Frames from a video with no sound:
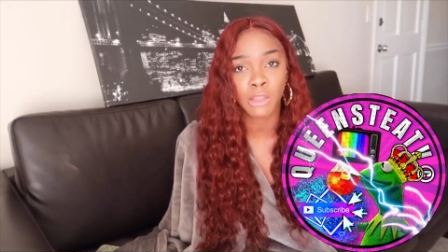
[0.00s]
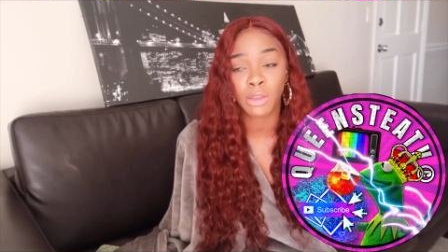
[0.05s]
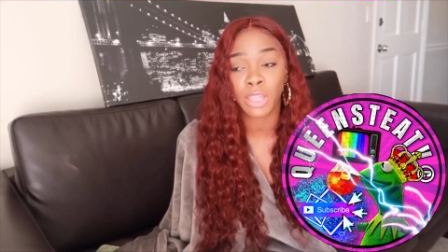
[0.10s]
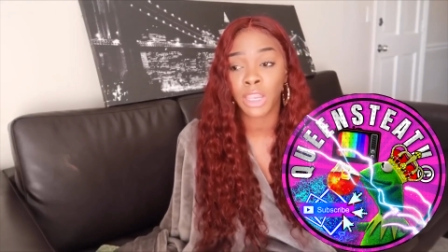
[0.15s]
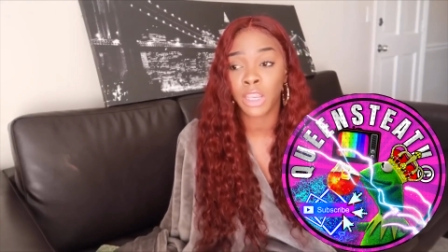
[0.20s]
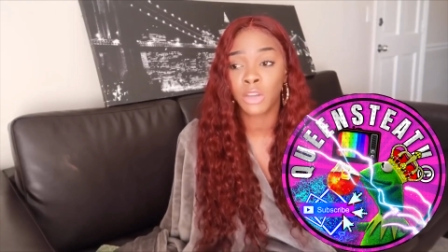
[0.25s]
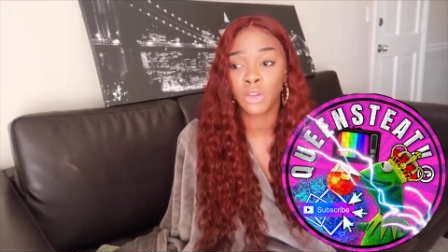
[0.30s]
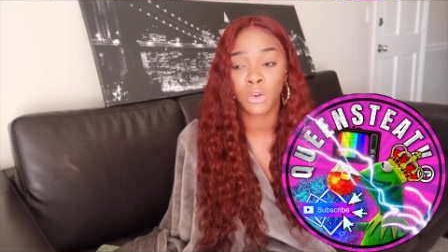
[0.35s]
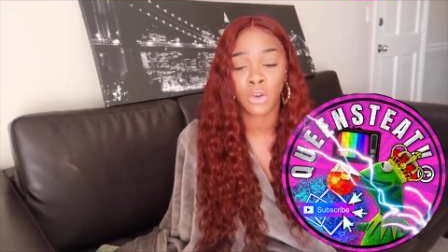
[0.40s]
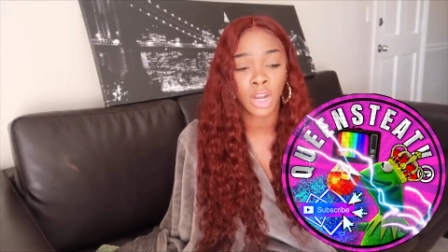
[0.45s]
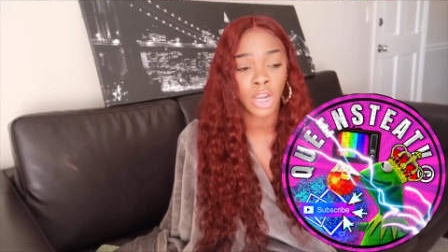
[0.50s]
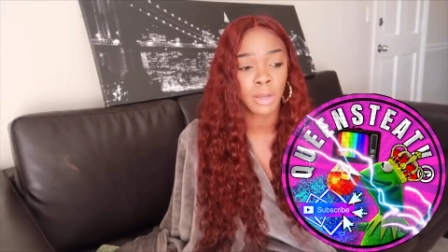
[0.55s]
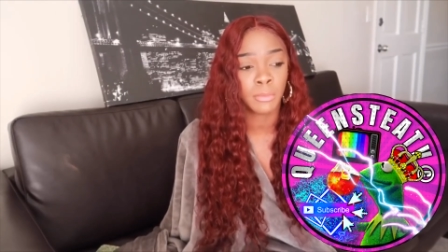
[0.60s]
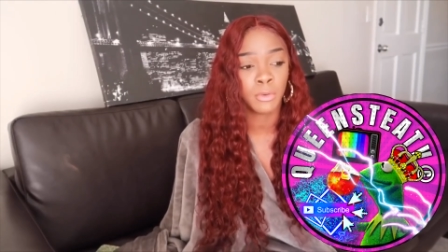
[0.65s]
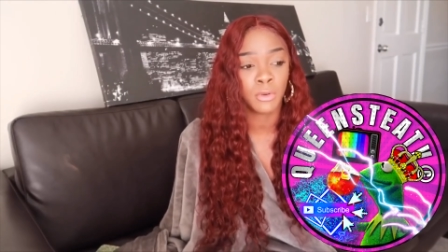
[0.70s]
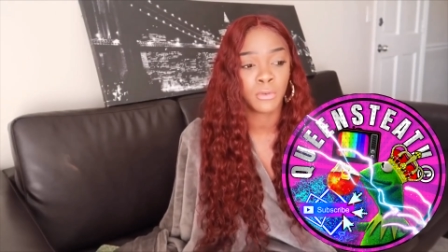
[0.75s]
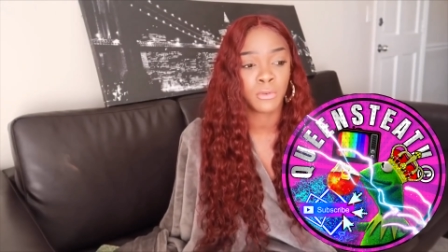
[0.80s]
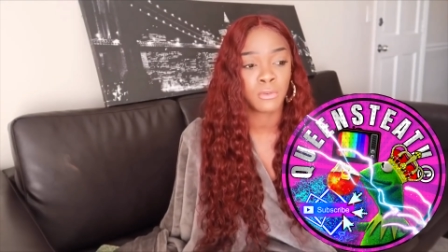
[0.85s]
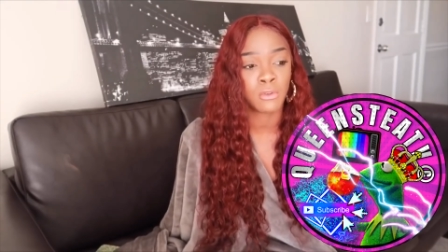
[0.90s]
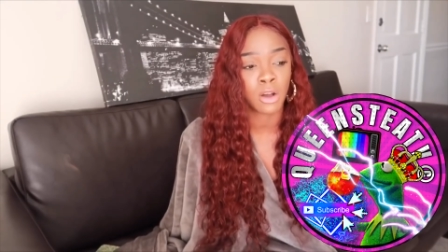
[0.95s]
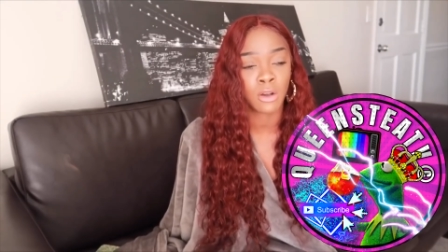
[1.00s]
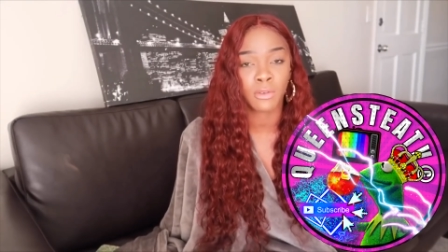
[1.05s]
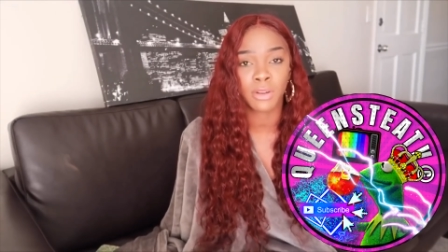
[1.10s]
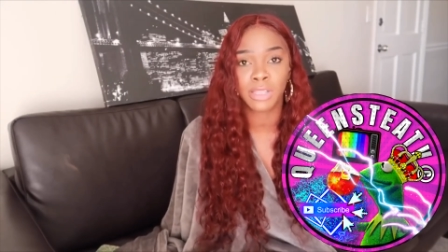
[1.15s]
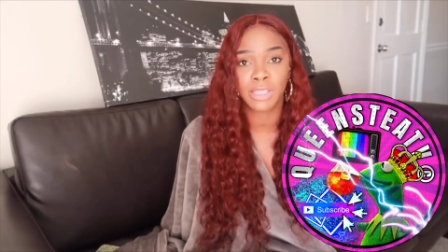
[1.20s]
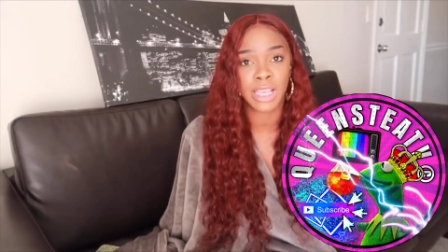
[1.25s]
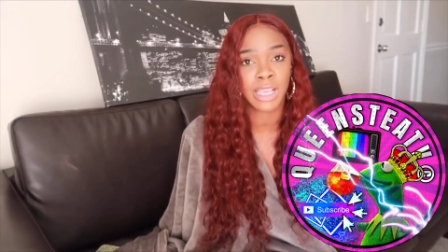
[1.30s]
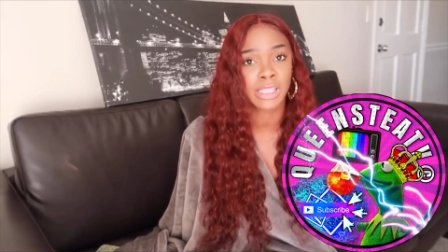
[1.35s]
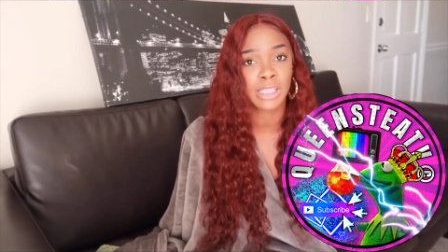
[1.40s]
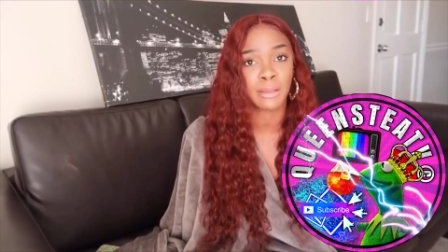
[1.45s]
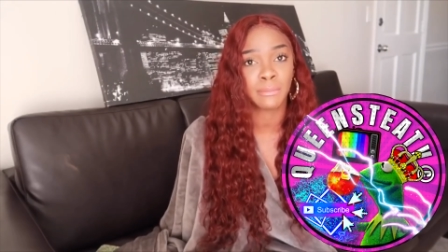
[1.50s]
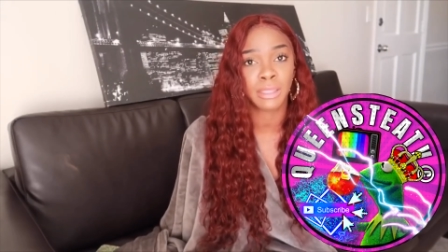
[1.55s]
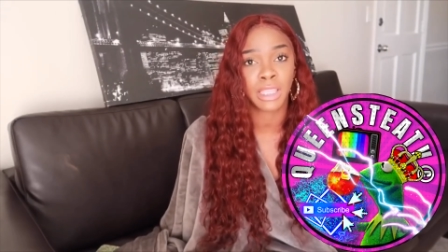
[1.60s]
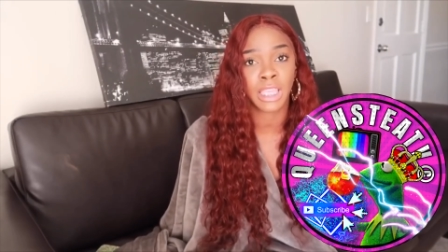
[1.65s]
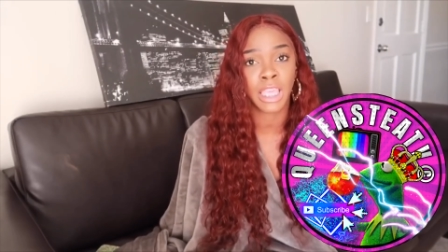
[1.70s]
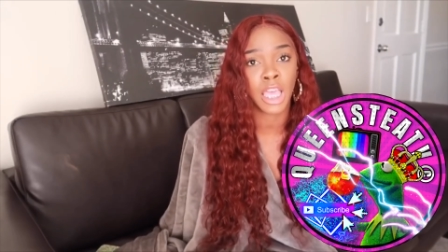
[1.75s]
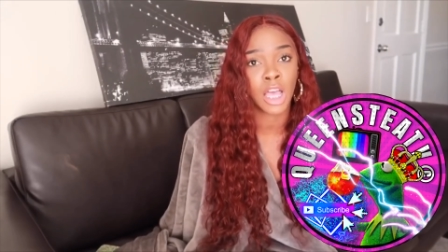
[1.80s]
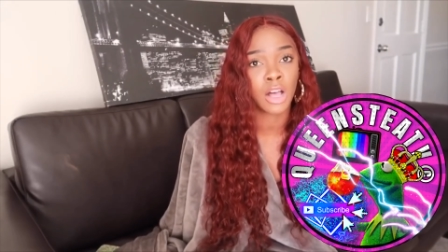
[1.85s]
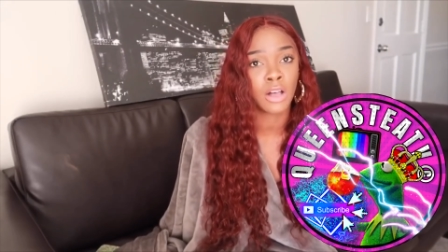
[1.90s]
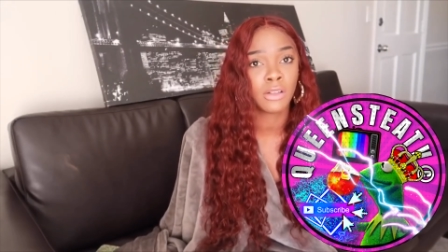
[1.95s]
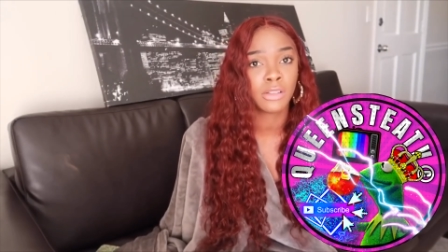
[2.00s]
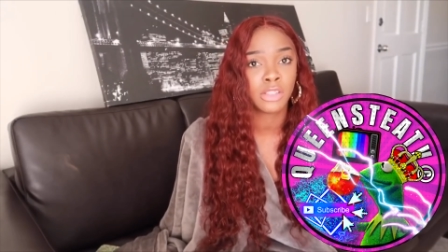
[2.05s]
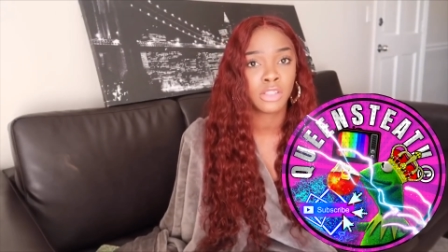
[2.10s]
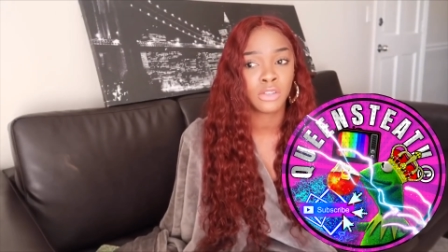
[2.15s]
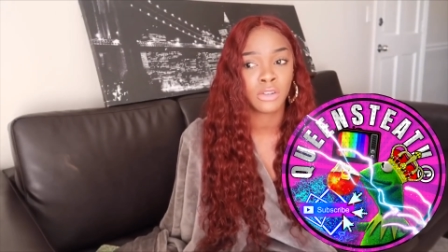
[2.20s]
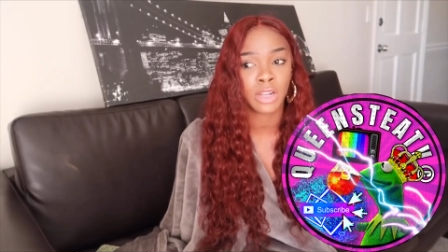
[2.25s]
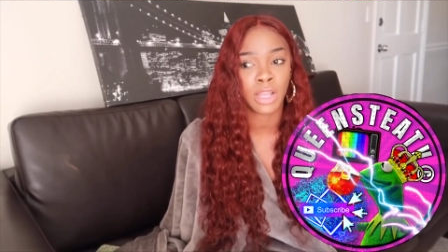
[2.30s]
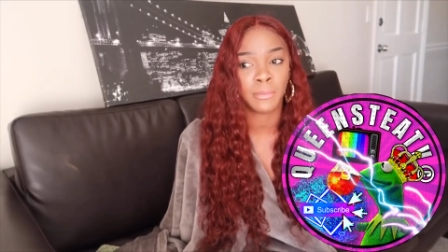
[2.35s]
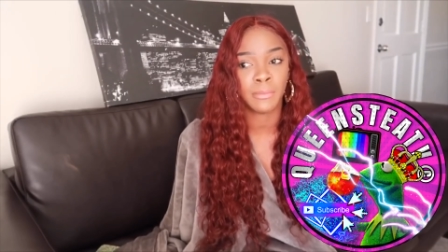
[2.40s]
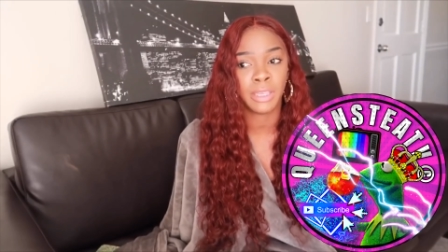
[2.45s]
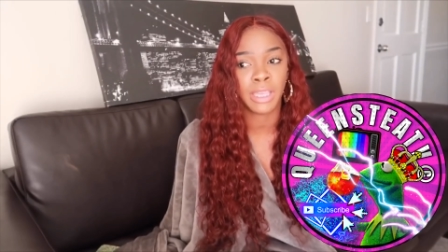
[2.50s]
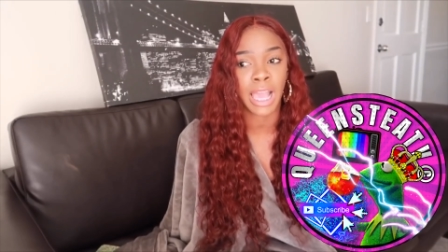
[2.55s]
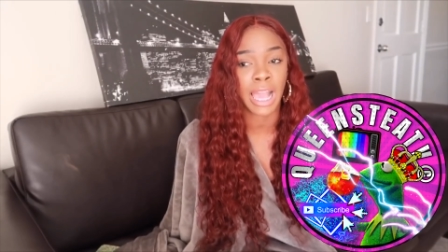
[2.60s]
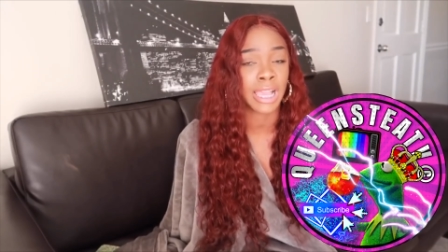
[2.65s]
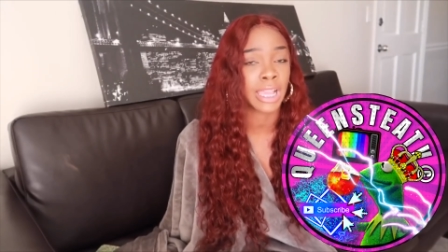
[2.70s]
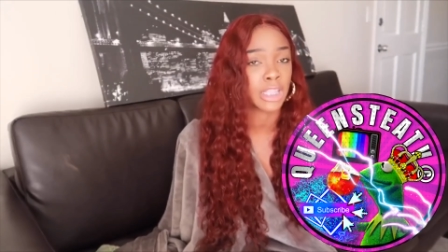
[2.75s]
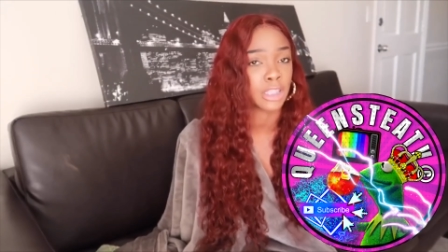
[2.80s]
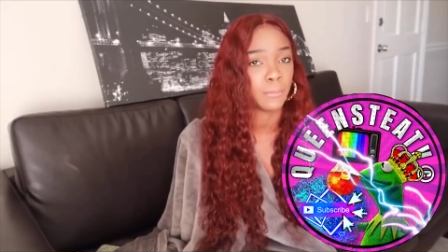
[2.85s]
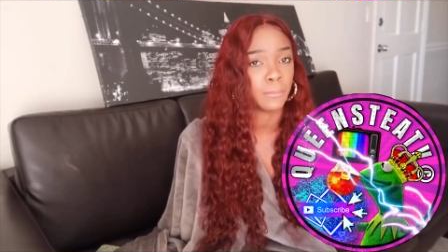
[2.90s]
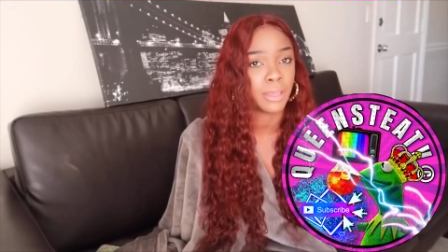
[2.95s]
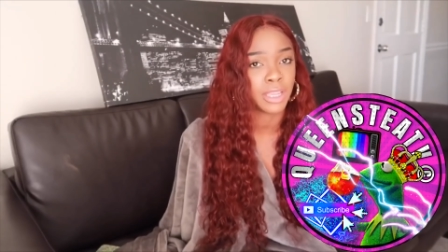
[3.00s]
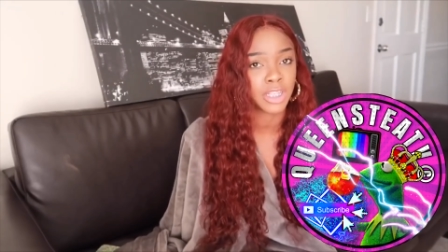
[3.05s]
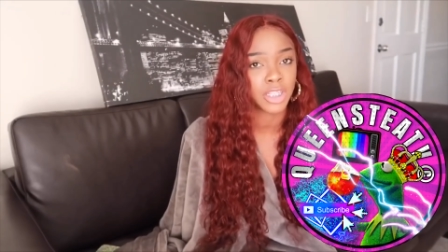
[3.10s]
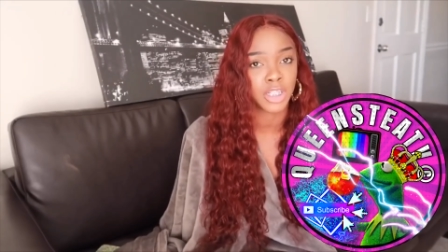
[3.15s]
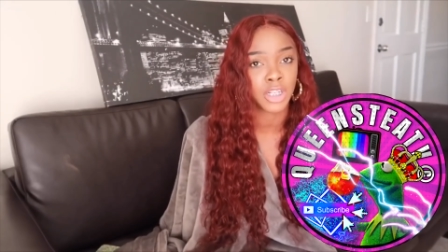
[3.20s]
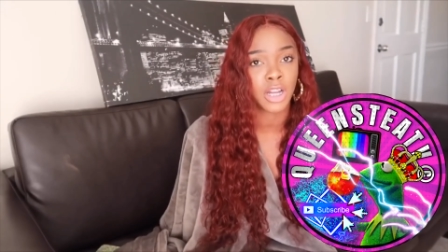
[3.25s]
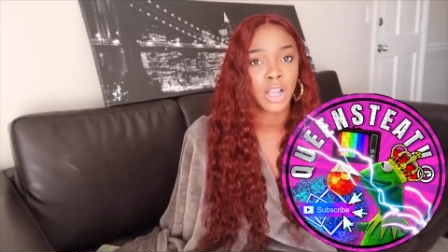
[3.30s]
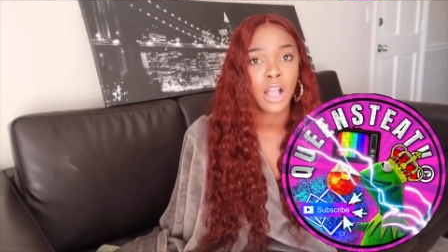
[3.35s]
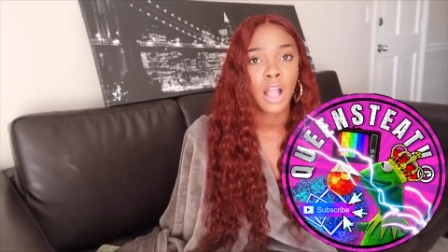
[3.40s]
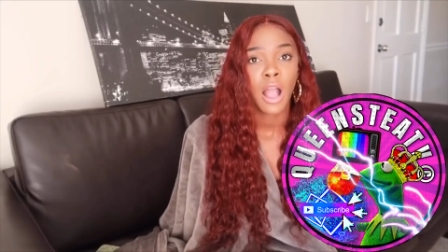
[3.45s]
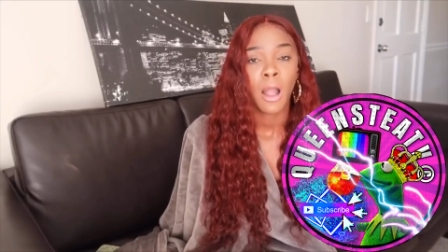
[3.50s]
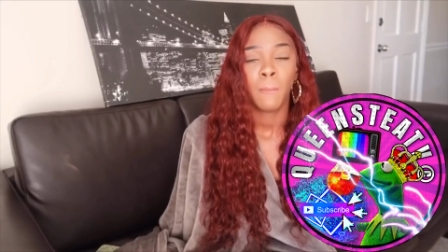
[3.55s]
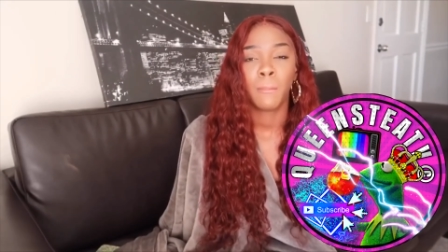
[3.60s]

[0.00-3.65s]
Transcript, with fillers: you can ignore it move forward say something else you know what i mean i get the picture